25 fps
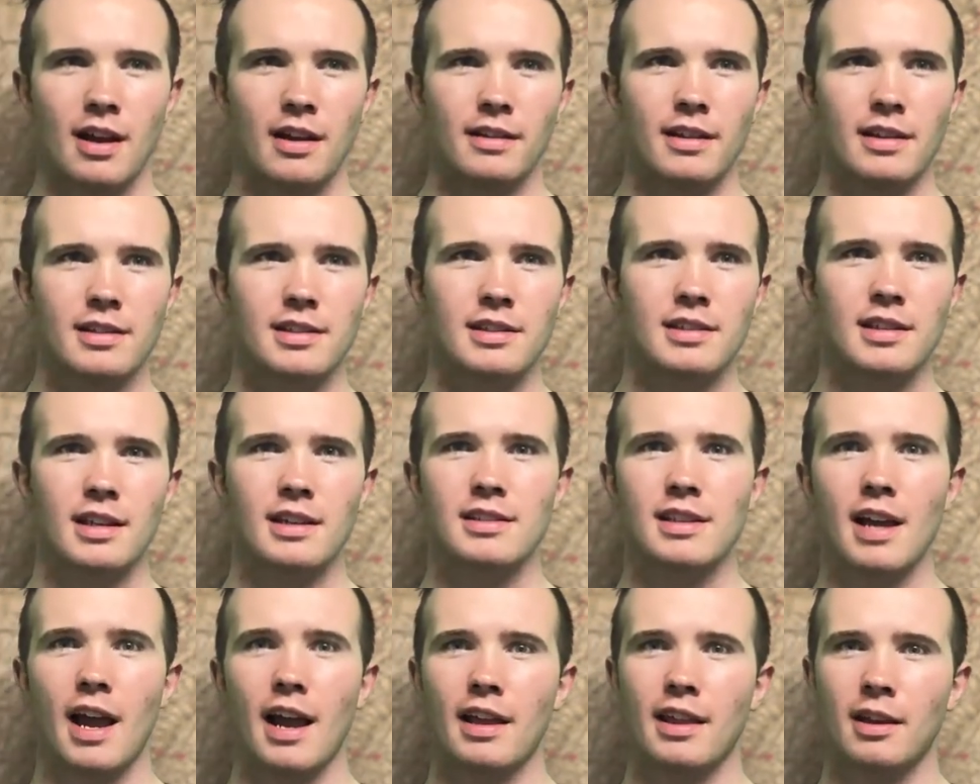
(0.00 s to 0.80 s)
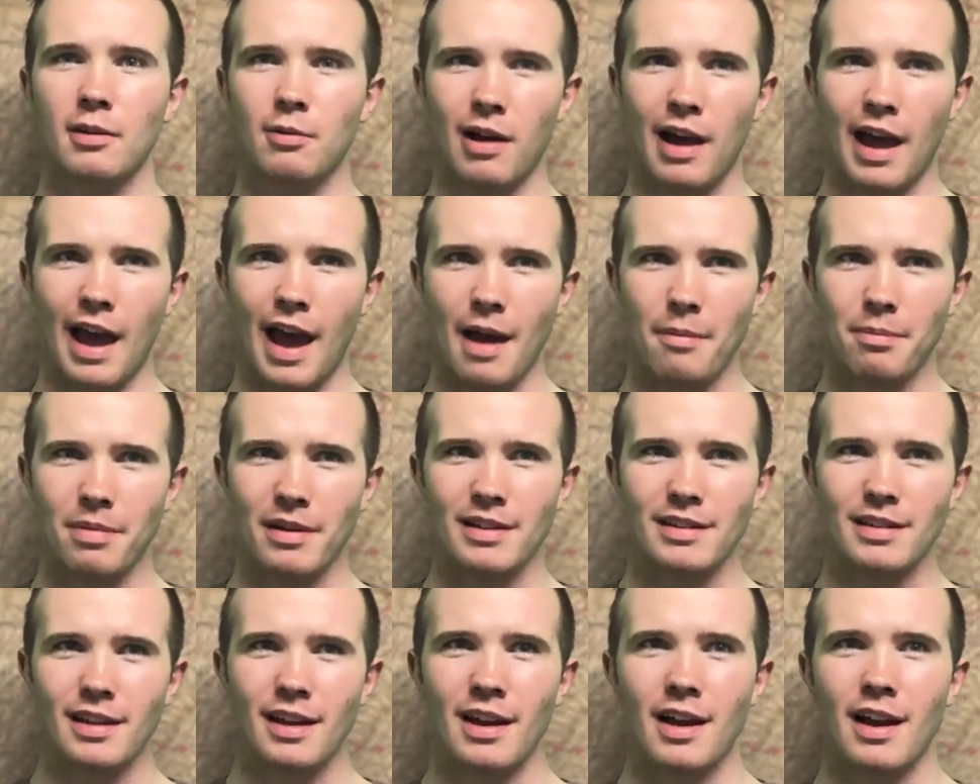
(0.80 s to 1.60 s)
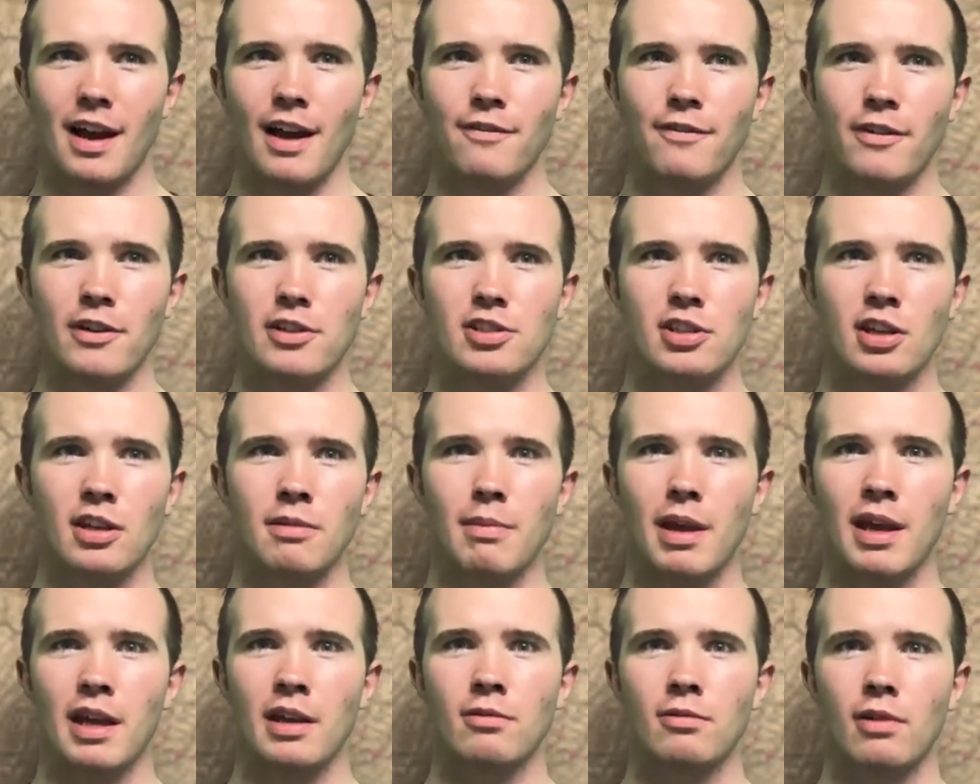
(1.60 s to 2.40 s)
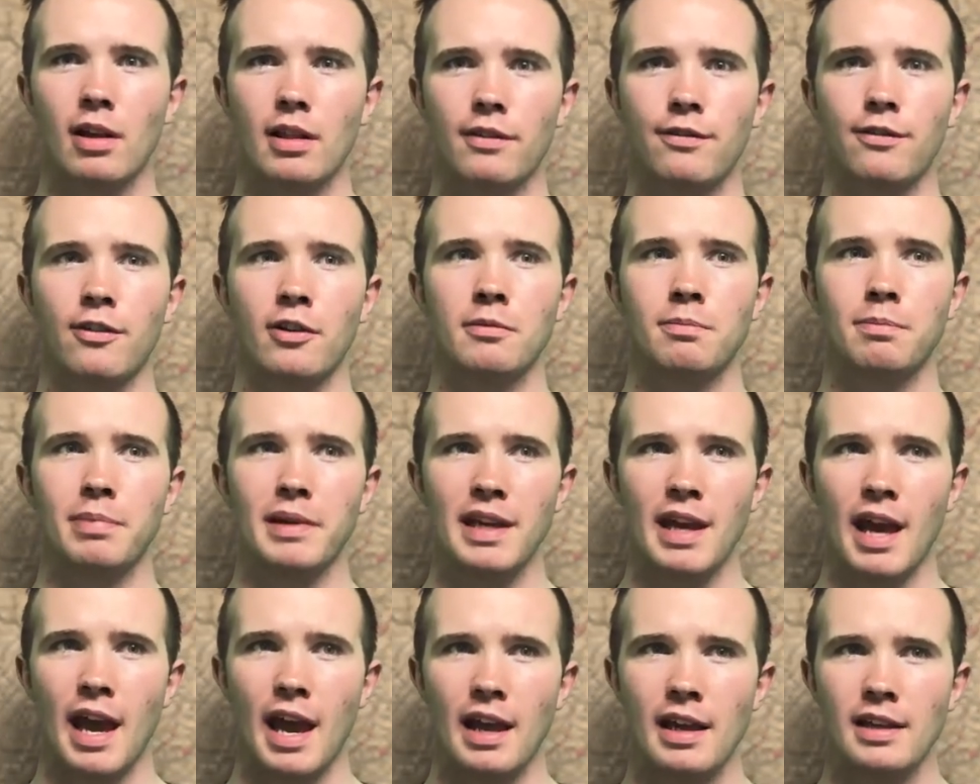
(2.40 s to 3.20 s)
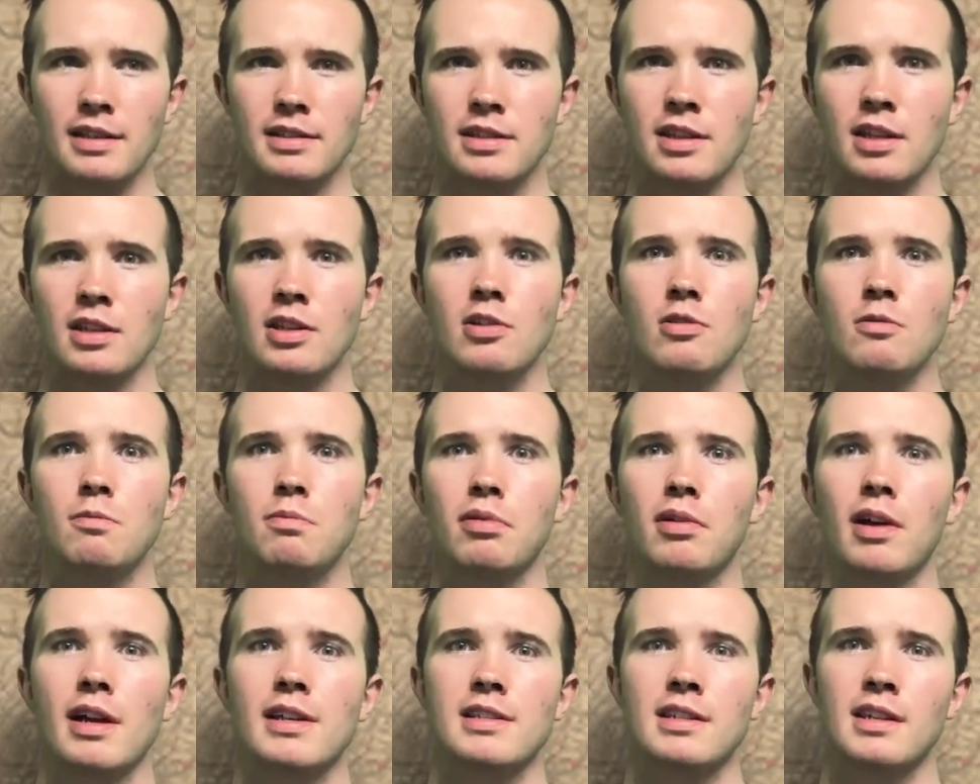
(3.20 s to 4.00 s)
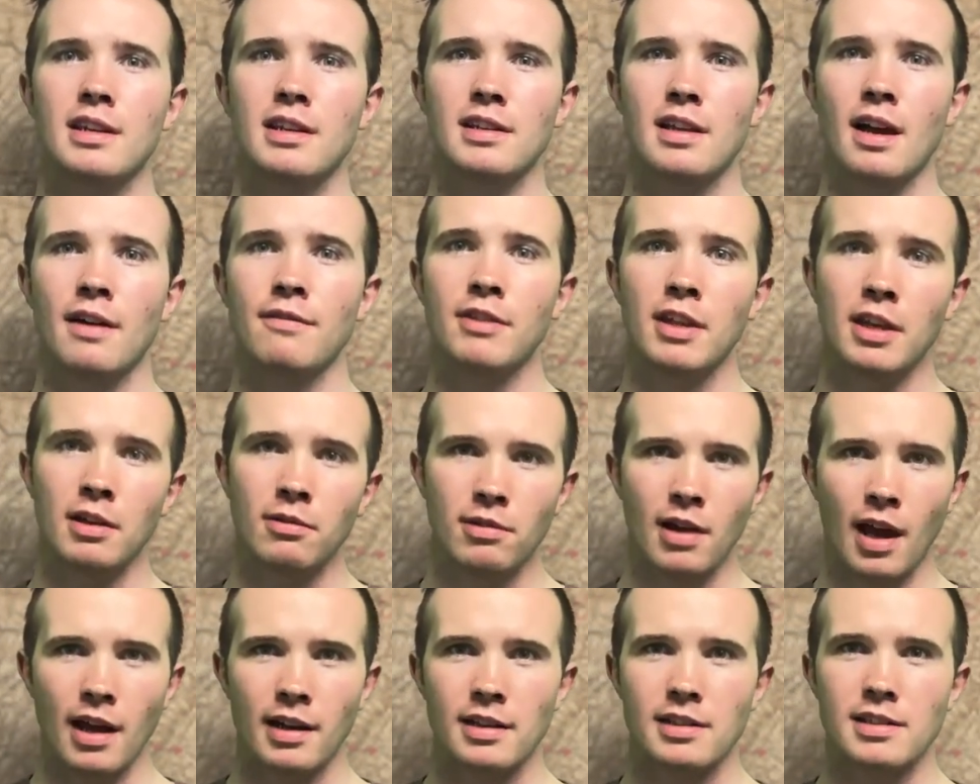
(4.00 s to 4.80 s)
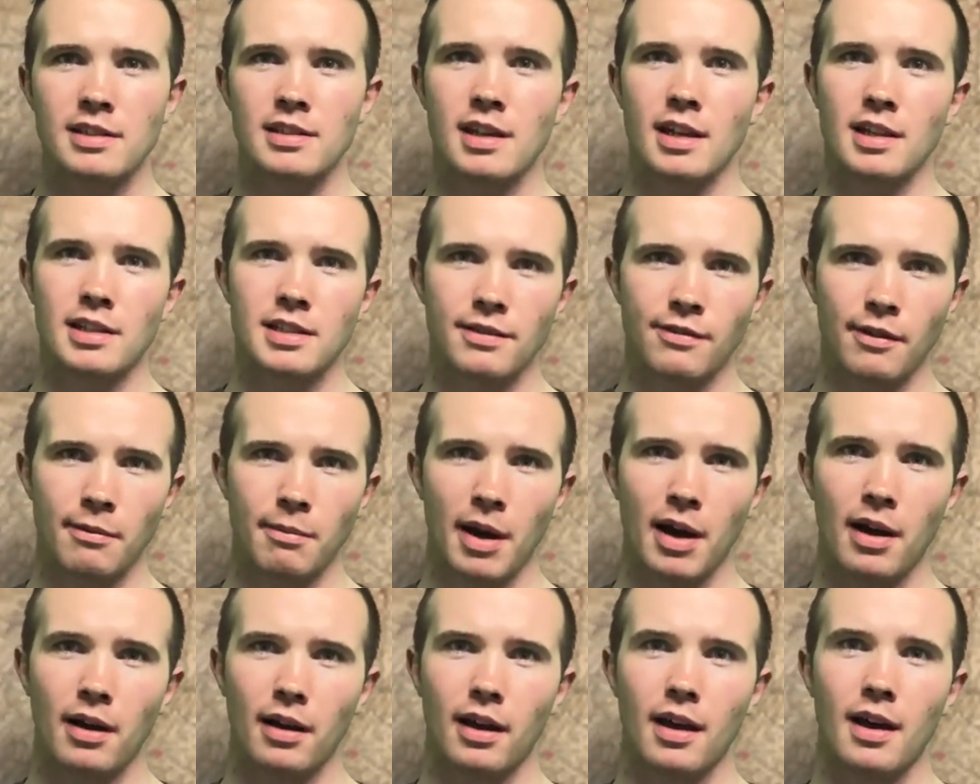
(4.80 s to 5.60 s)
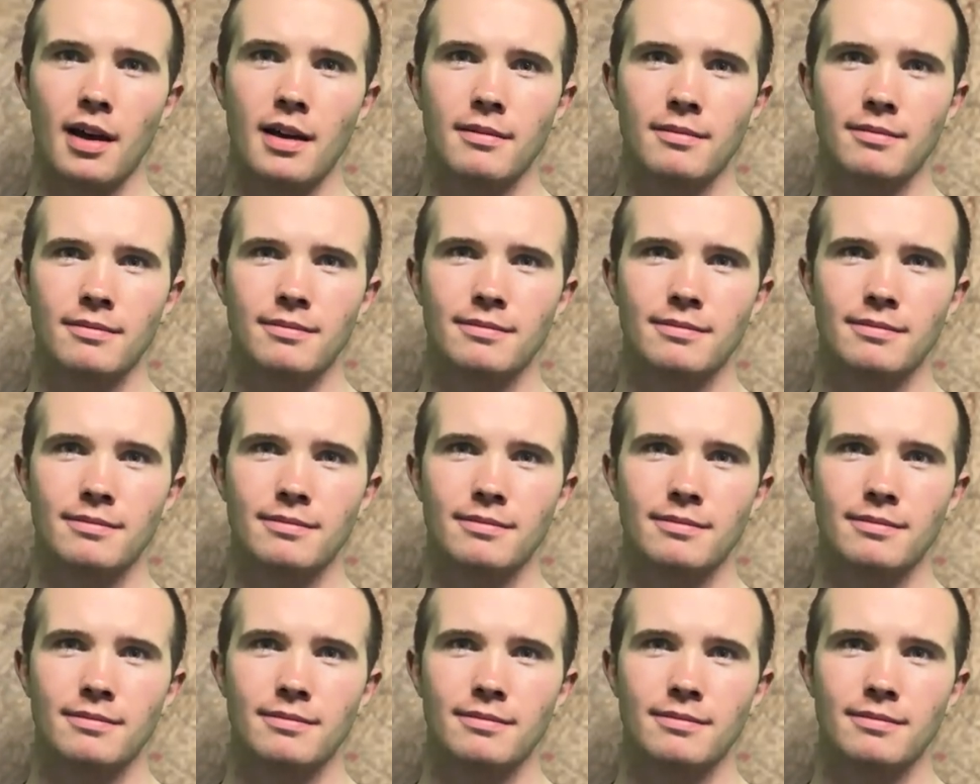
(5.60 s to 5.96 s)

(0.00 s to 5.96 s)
This is exactly what happened, officially making Rutherford B. Hayes the new President of the United States of America.